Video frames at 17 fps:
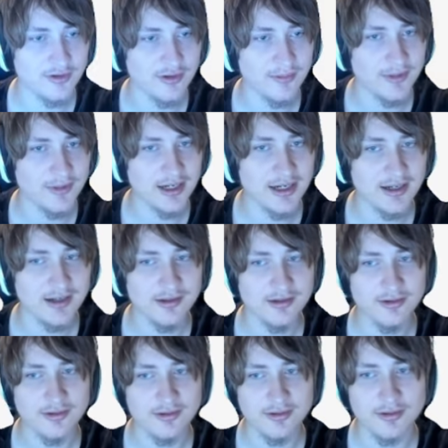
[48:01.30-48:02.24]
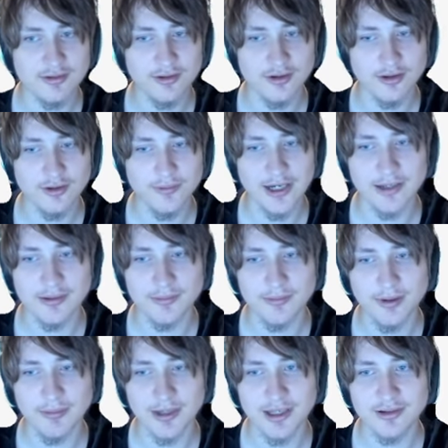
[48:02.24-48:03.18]
some guys, or wait,
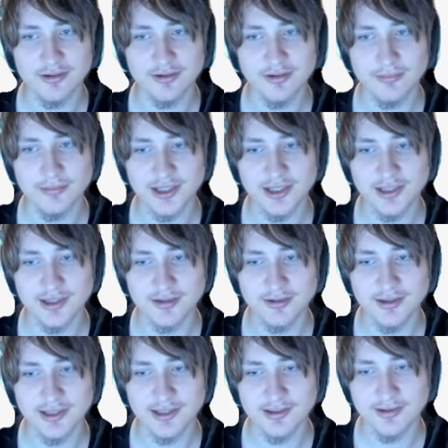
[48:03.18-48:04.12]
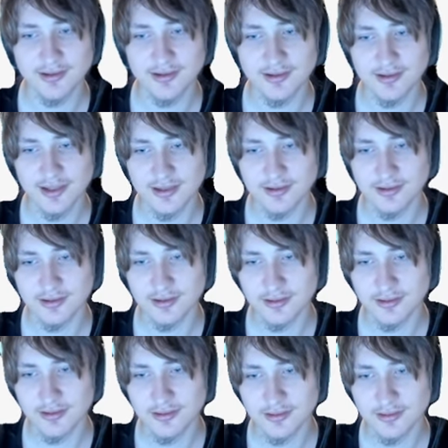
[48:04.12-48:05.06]
my bad, some lady, Nat Natalie.